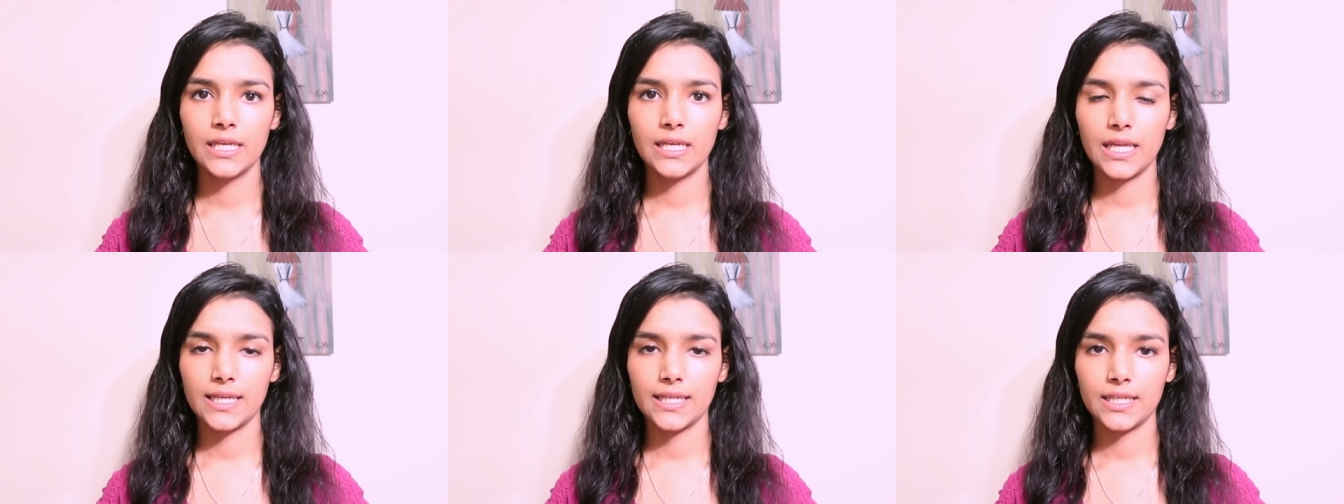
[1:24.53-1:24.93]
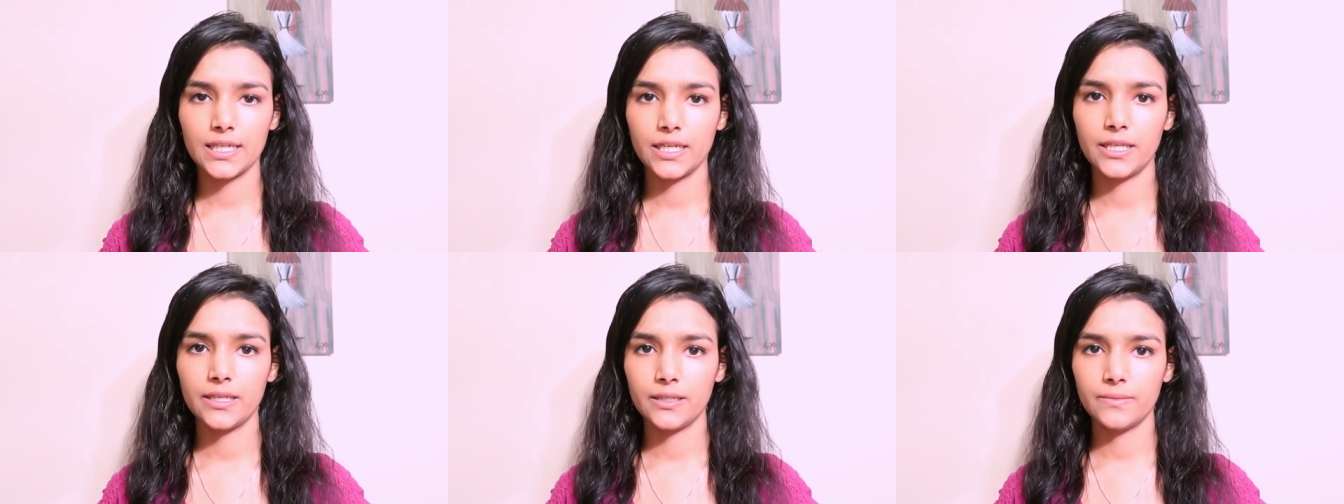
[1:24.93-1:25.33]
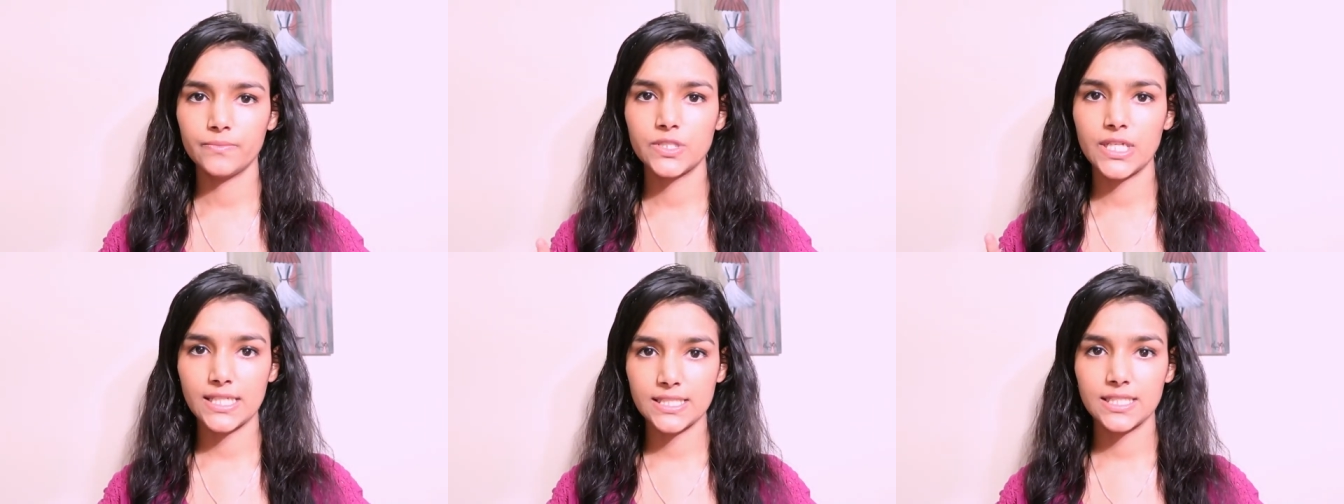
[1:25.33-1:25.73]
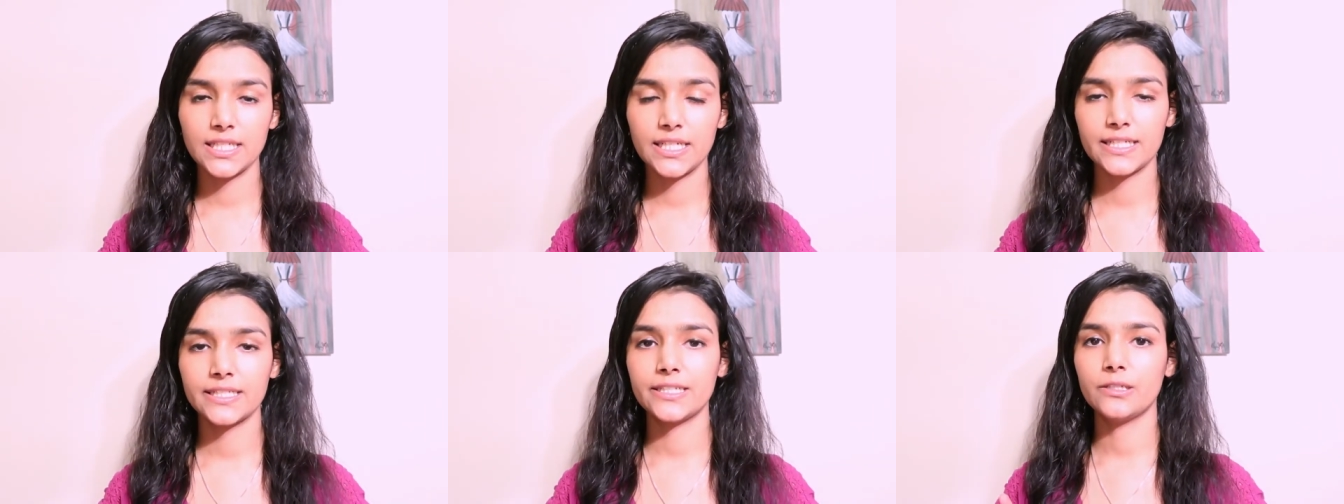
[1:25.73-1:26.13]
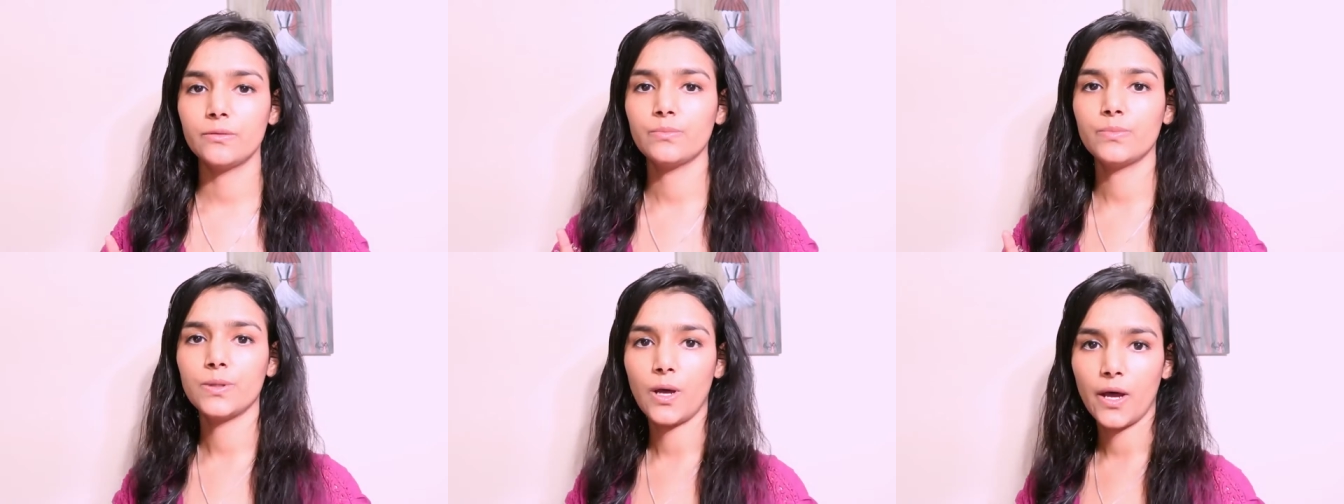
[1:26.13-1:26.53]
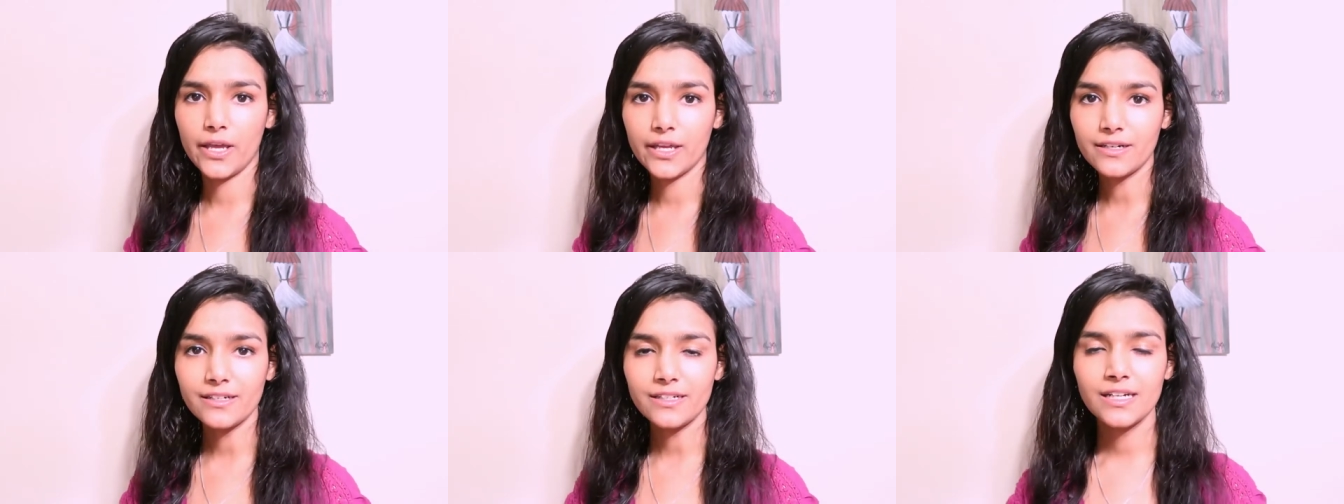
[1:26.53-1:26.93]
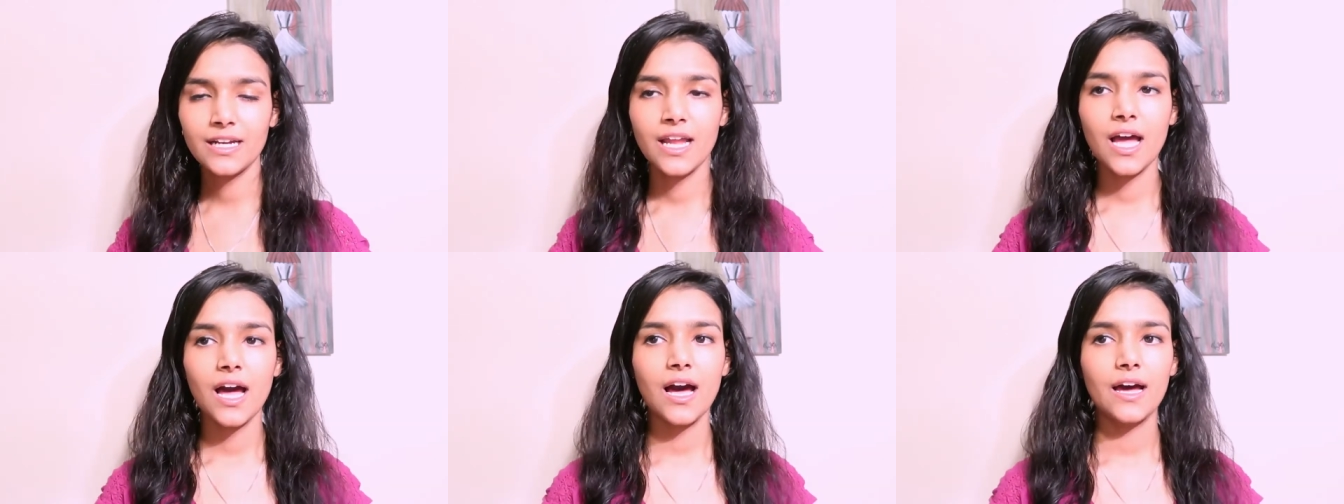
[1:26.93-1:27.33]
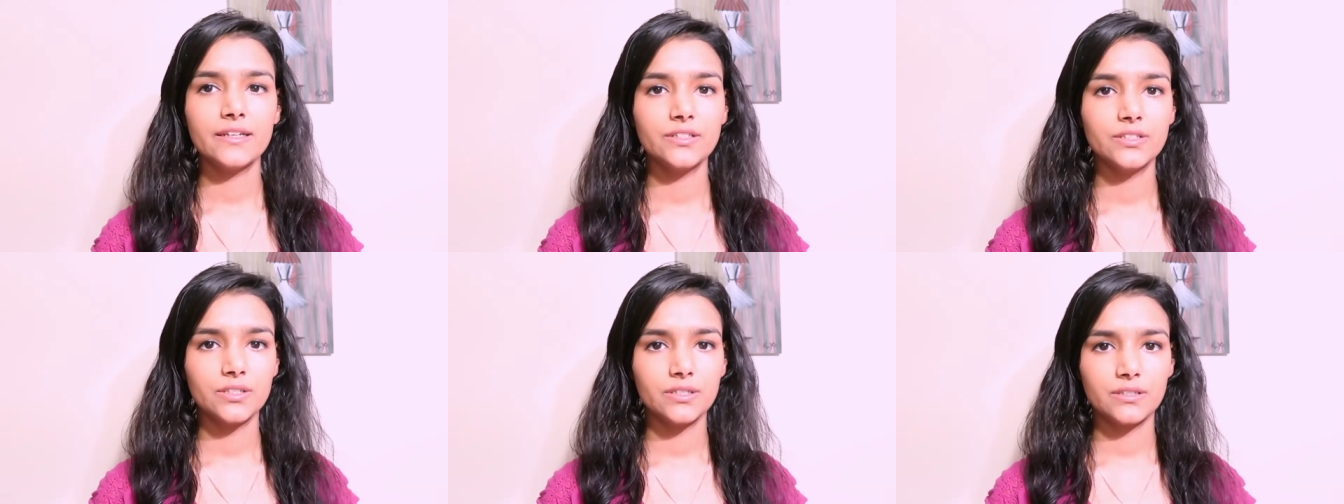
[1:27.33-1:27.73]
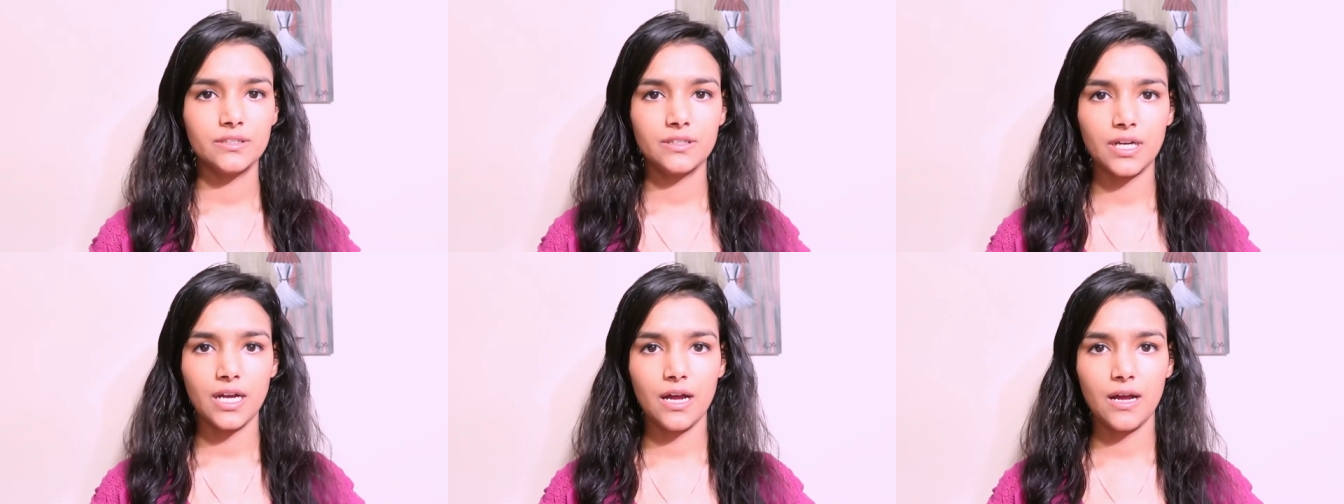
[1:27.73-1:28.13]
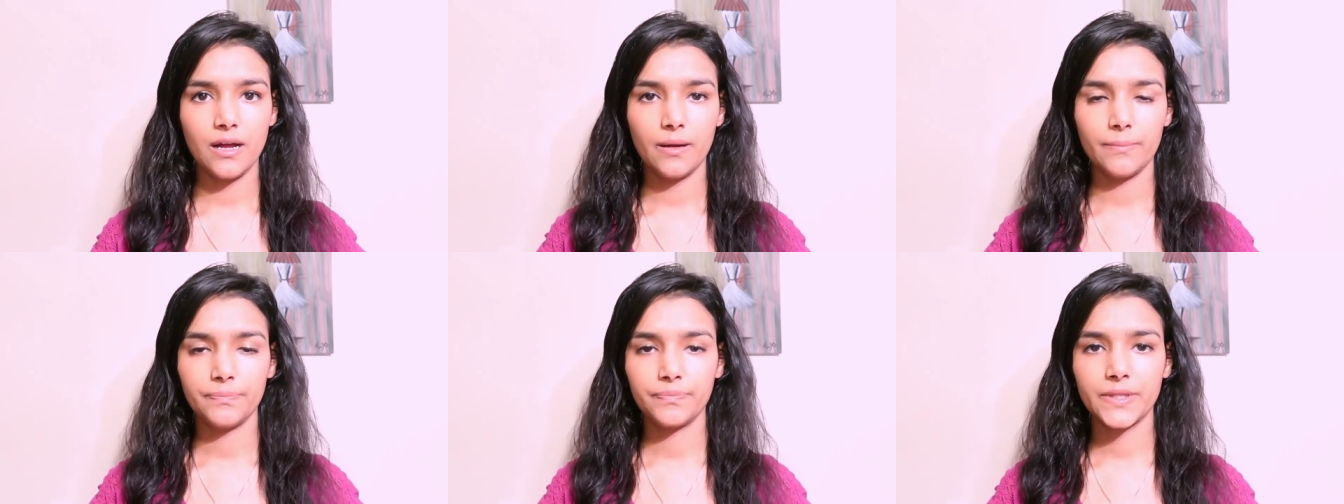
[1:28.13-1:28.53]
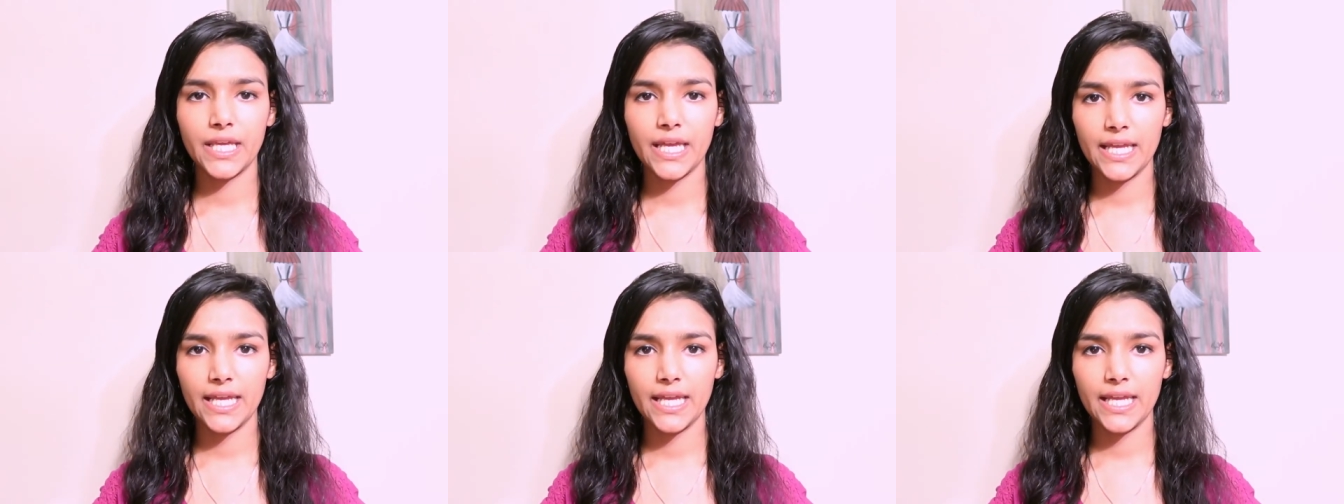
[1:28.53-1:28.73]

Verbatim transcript: like a um, designated employer under um,